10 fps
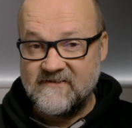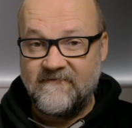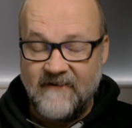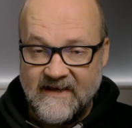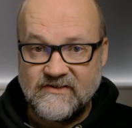
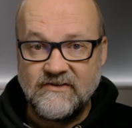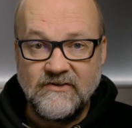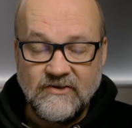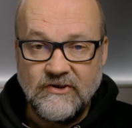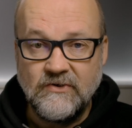faster
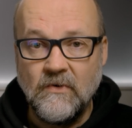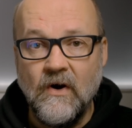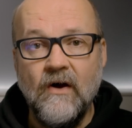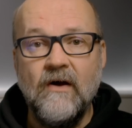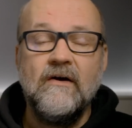to do
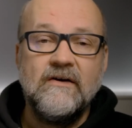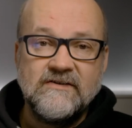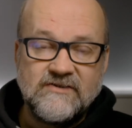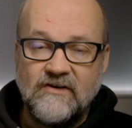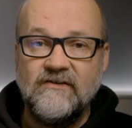
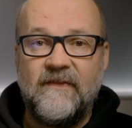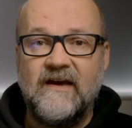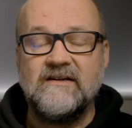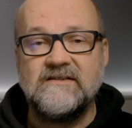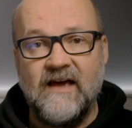certain
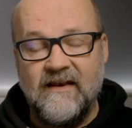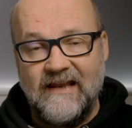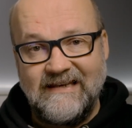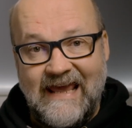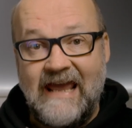things and
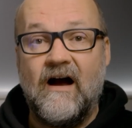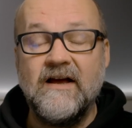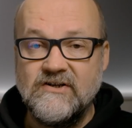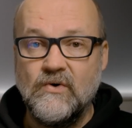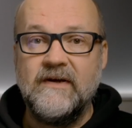let AI
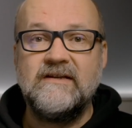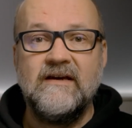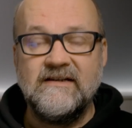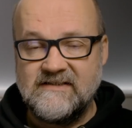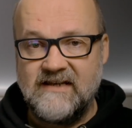do it
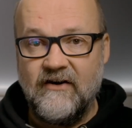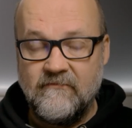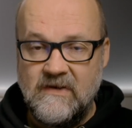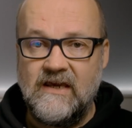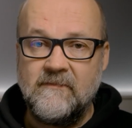instead of
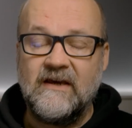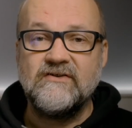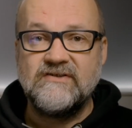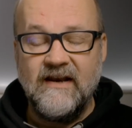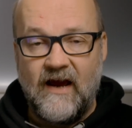me,
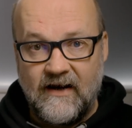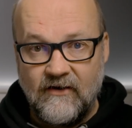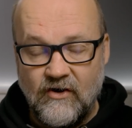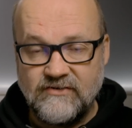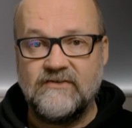because then I can
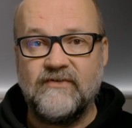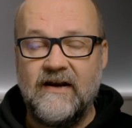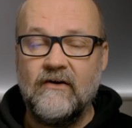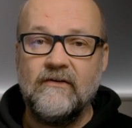concentrate on